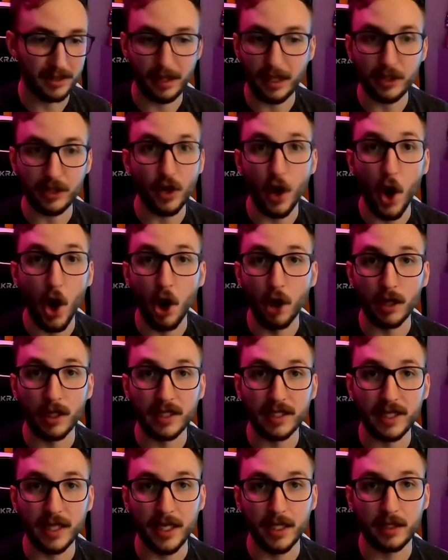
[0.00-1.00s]
That's all
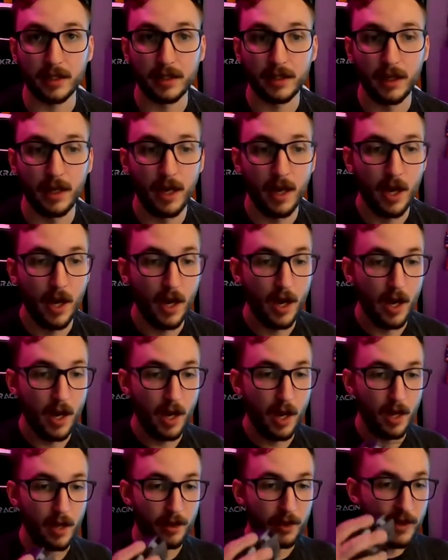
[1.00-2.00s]
it says.
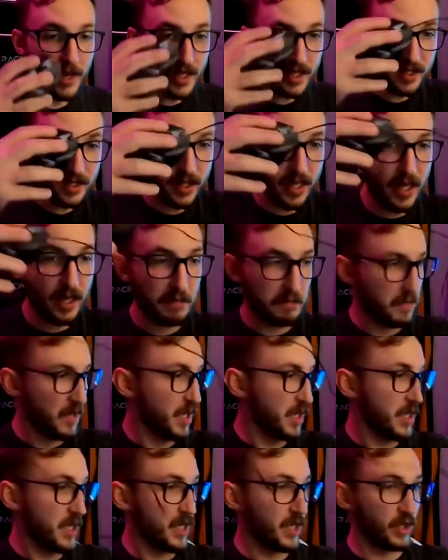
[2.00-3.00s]
This thing
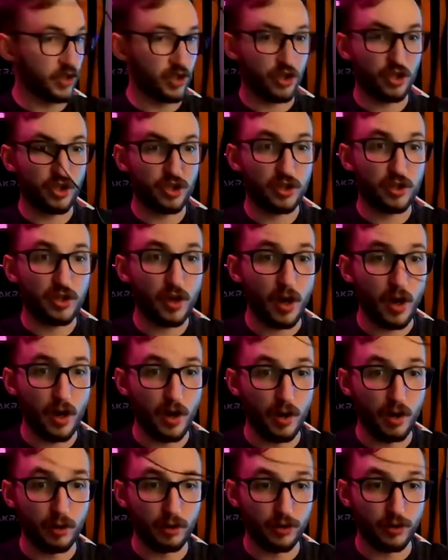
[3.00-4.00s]
is
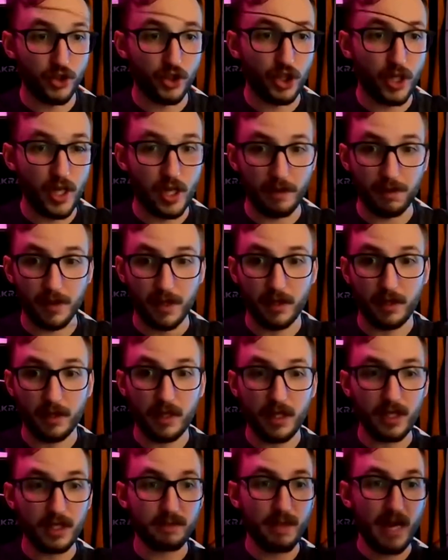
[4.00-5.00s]
so cheap.
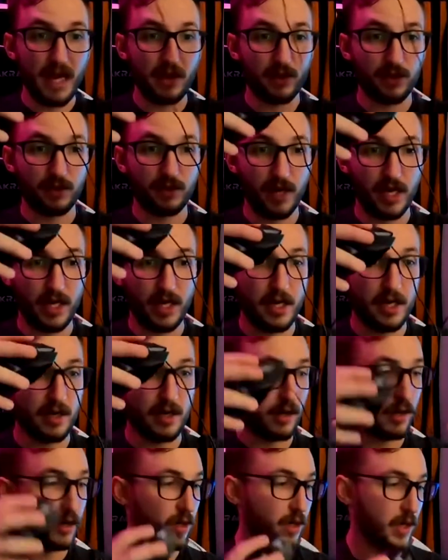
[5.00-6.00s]
This mouse right
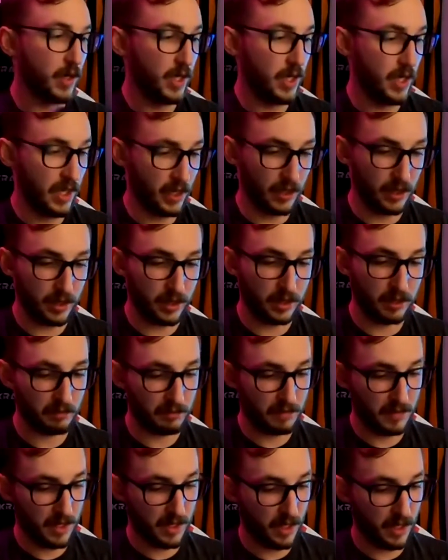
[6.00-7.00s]
here is,
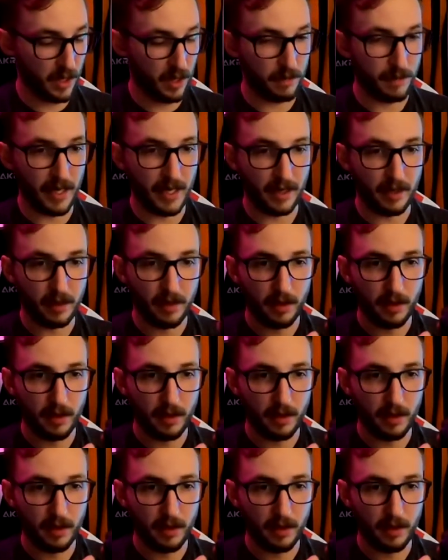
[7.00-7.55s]
oh my,